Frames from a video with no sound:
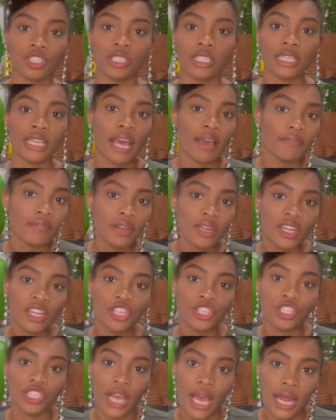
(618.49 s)
Definitely
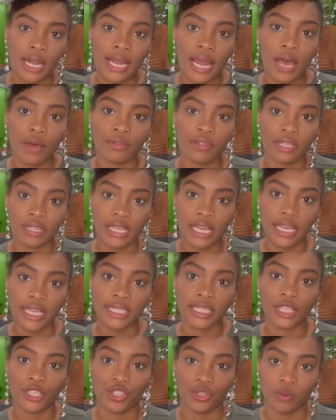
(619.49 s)
jot down the things
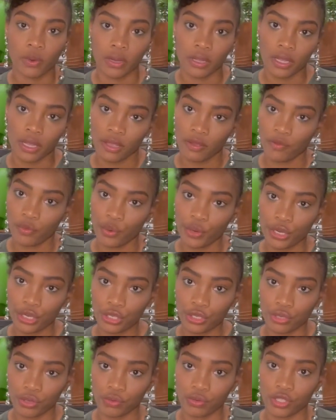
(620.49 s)
that you are looking for in a
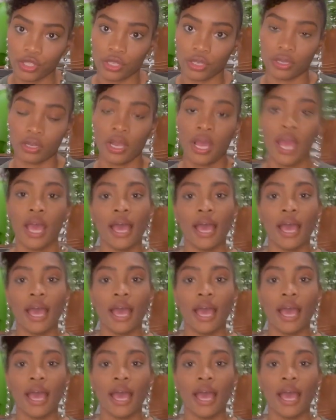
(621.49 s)
juicer